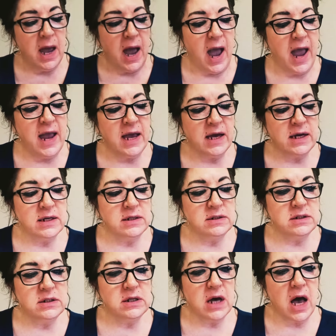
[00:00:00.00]
and
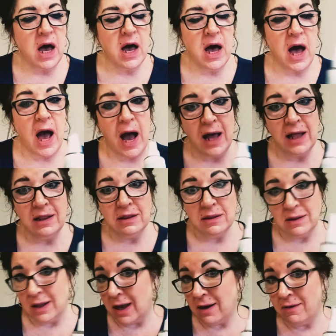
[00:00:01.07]
uh, I
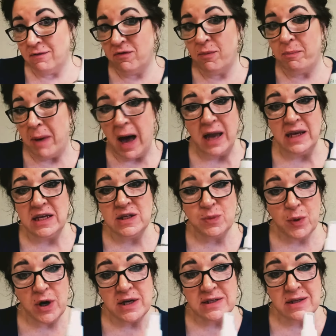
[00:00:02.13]
love body
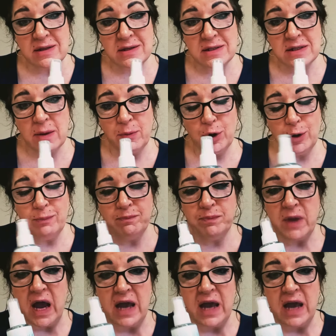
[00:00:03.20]
sprays in the summer.